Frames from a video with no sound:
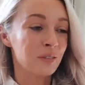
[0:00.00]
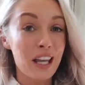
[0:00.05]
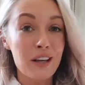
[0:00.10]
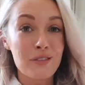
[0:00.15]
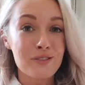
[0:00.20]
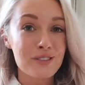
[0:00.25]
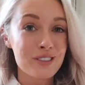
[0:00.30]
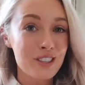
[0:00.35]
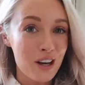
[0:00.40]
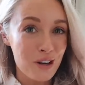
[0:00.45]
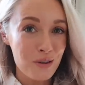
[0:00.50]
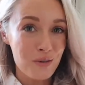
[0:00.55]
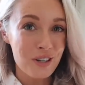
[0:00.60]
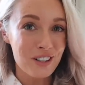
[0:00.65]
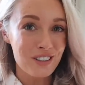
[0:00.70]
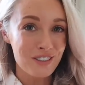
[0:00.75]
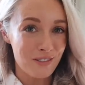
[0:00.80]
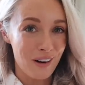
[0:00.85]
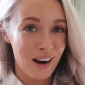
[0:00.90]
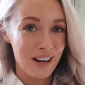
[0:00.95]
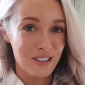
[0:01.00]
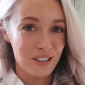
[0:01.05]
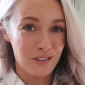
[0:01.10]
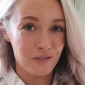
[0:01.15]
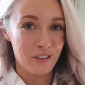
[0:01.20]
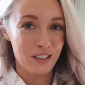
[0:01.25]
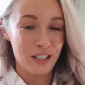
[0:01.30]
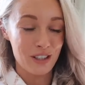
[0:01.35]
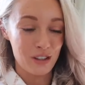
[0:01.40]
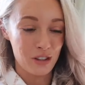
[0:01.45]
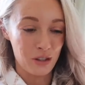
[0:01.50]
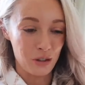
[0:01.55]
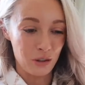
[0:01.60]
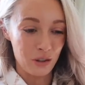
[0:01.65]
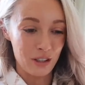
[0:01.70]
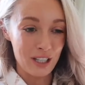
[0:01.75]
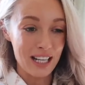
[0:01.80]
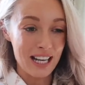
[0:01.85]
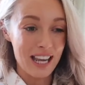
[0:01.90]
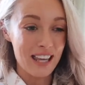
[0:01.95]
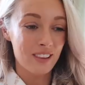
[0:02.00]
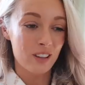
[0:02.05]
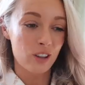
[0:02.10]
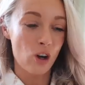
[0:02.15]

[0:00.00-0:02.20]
If no one writes the funny story in